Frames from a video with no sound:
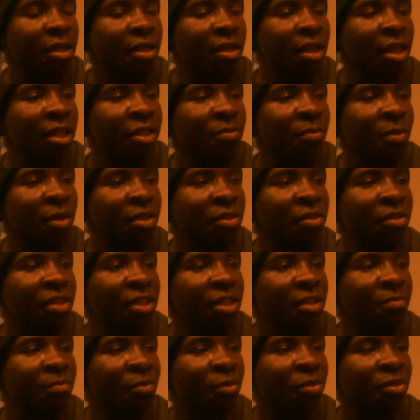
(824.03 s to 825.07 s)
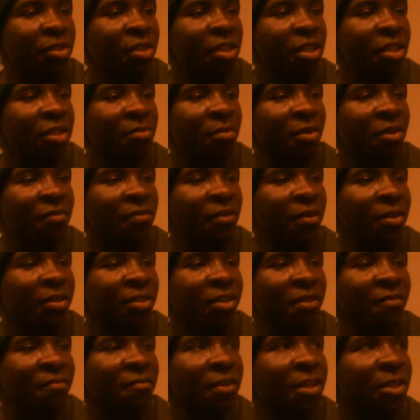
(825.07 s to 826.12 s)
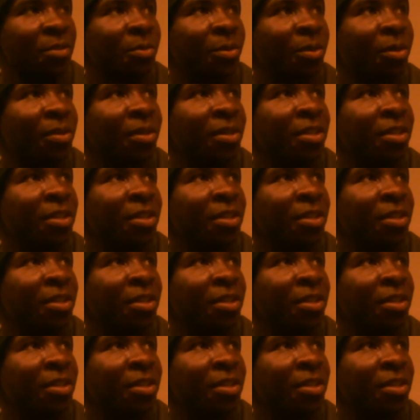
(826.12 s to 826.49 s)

That's why you see most of these motherfuckers on Facebook or